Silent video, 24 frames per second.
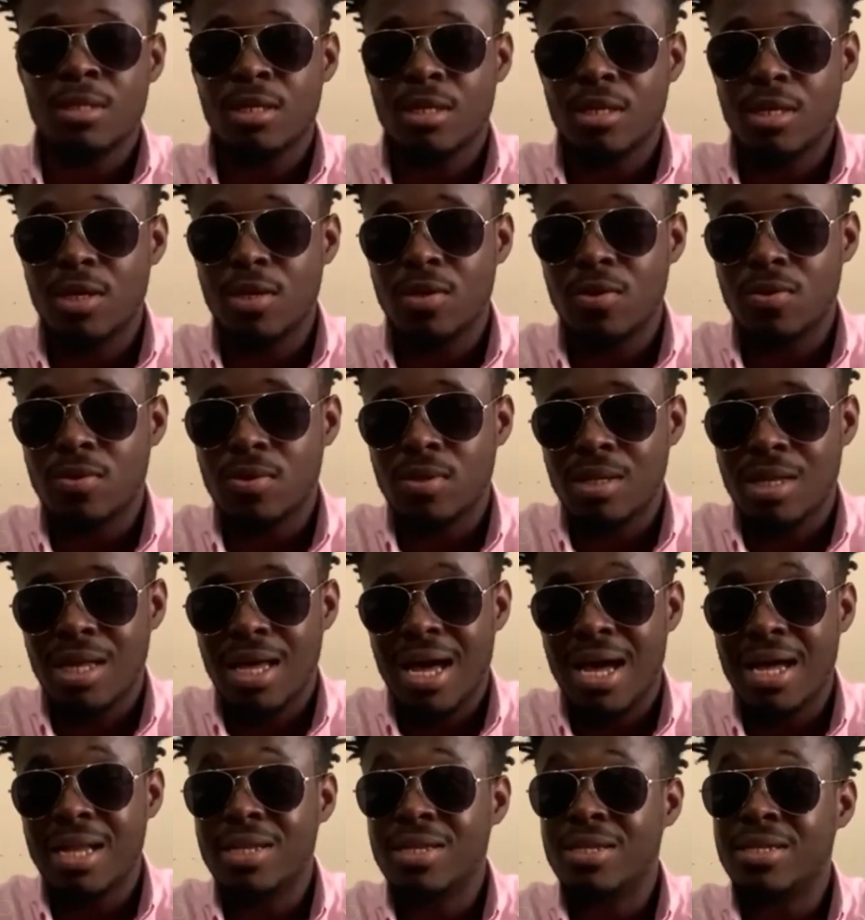you know,
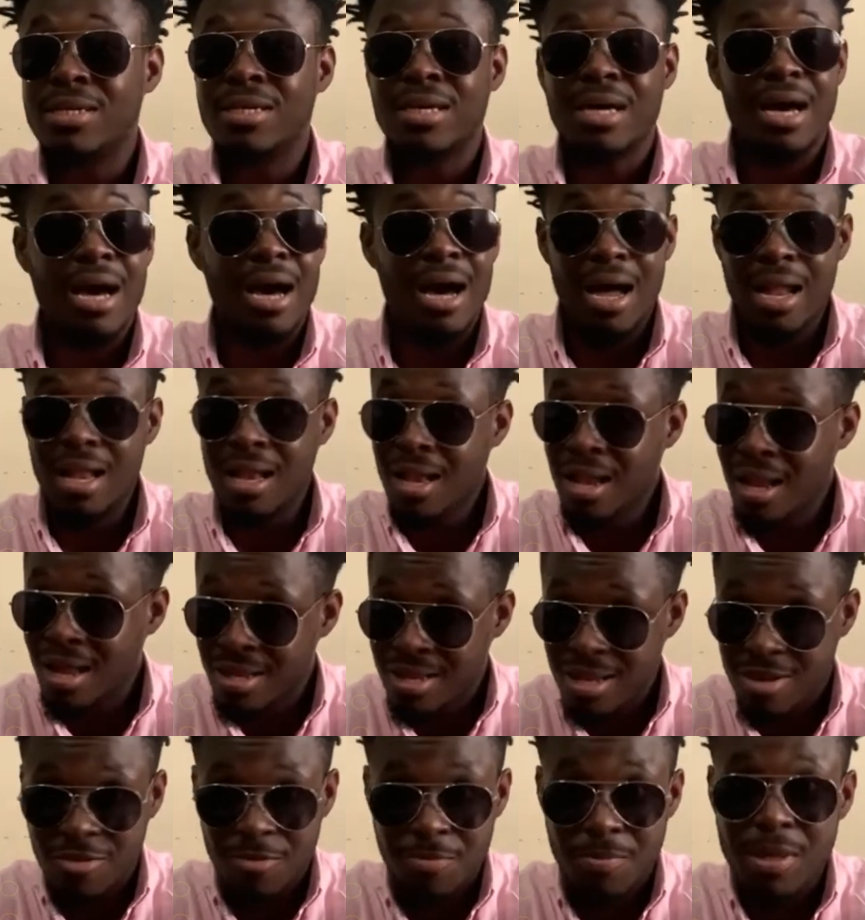and a lot
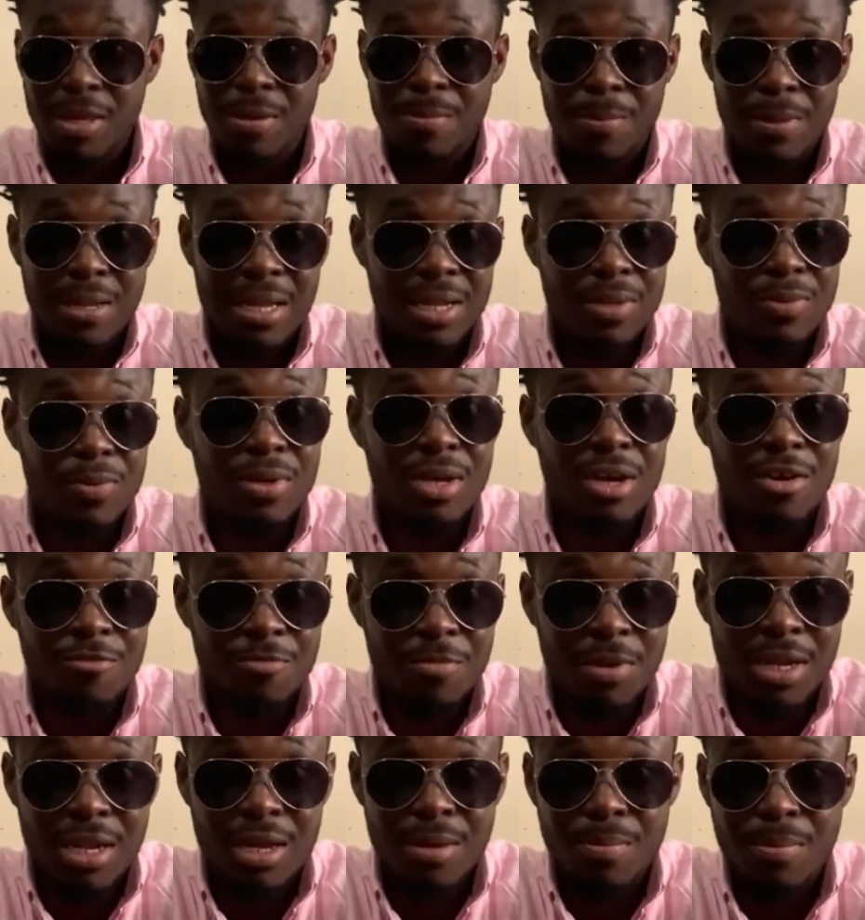of people that would have
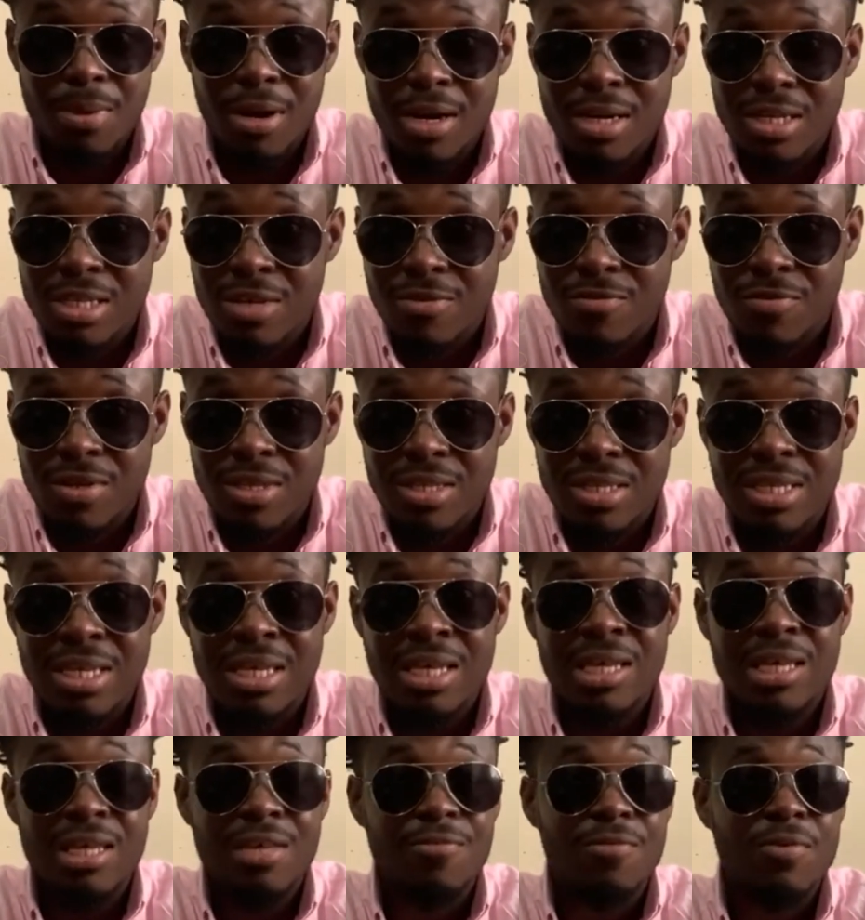been a part of it
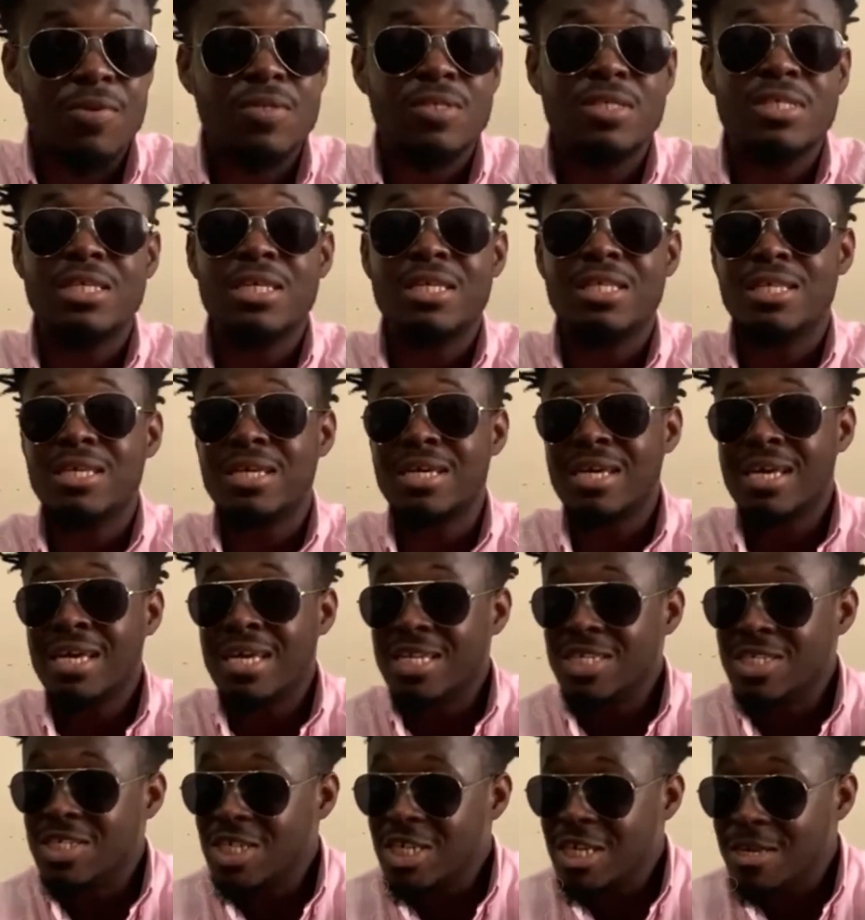if you see the
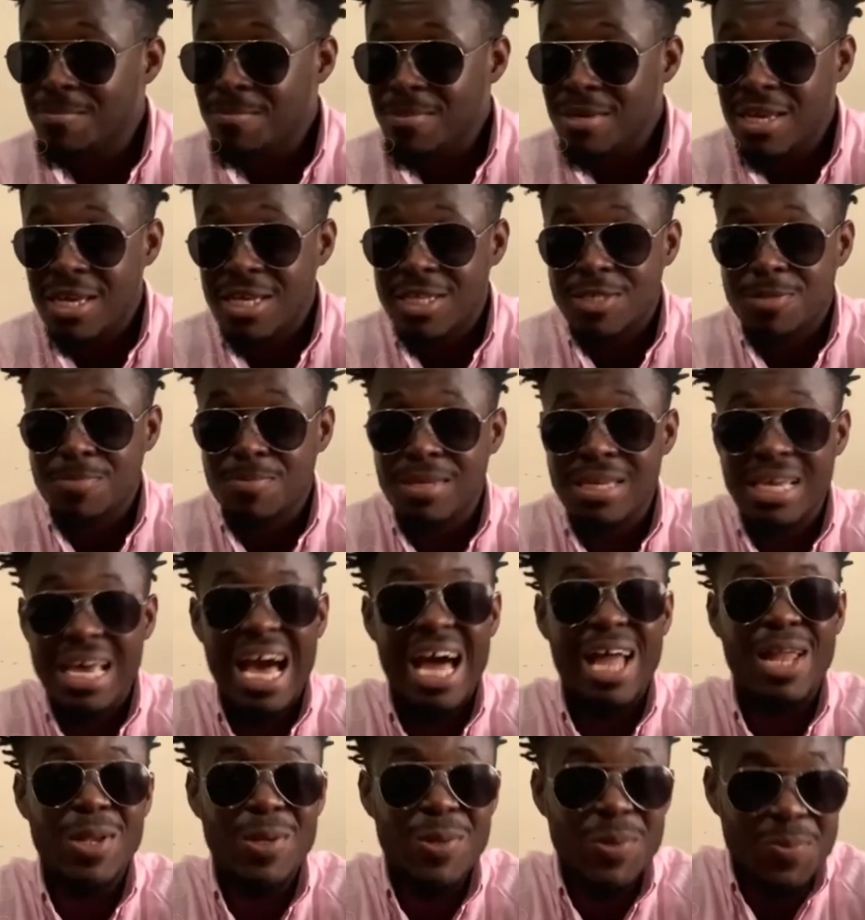JBSB
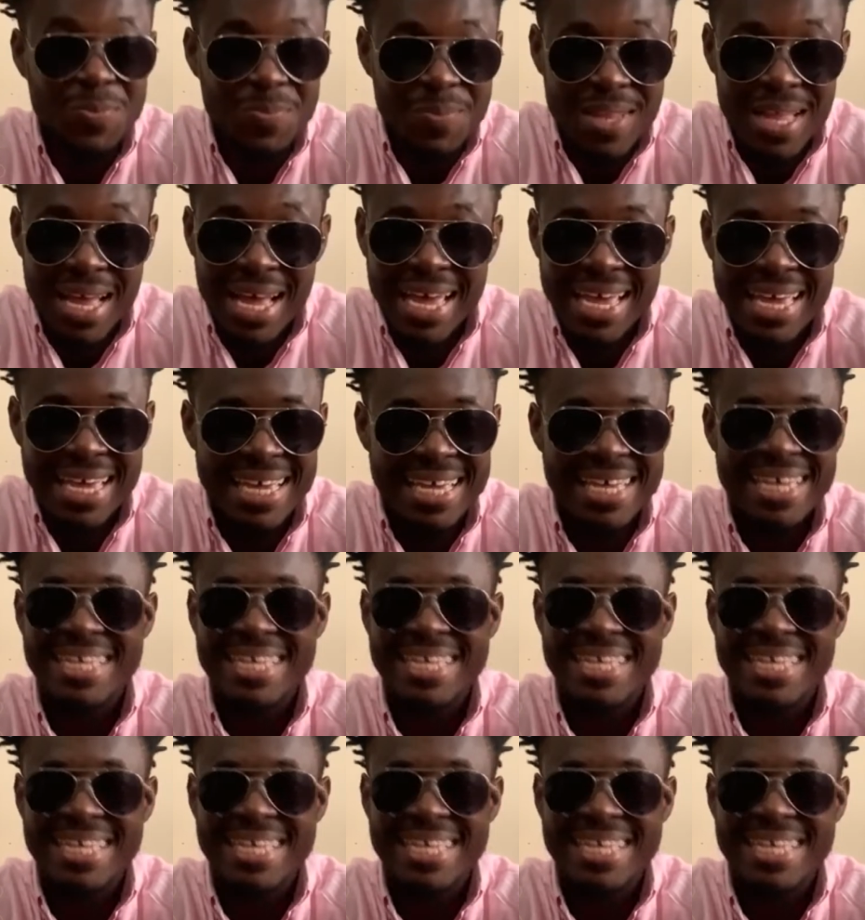alumni